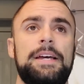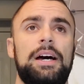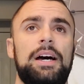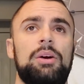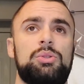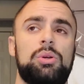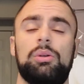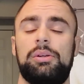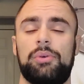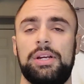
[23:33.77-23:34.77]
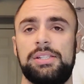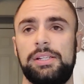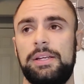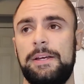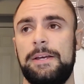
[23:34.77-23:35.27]
It was totally
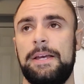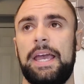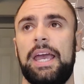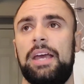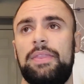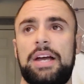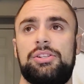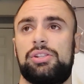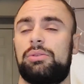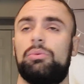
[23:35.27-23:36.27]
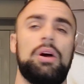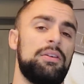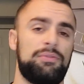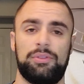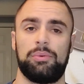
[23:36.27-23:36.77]
crazy, and that just threw
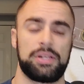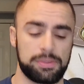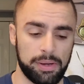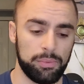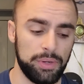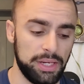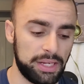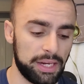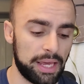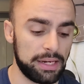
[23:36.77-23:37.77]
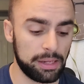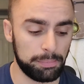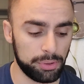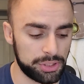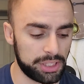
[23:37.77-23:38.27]
off the rest of my week, and I ended up
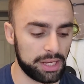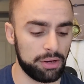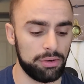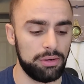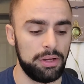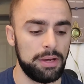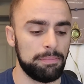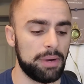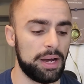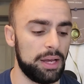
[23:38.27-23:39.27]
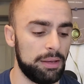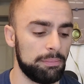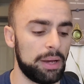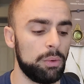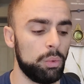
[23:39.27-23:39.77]
pushing out
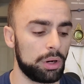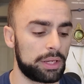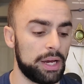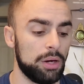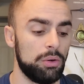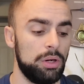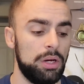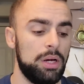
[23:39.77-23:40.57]
my workout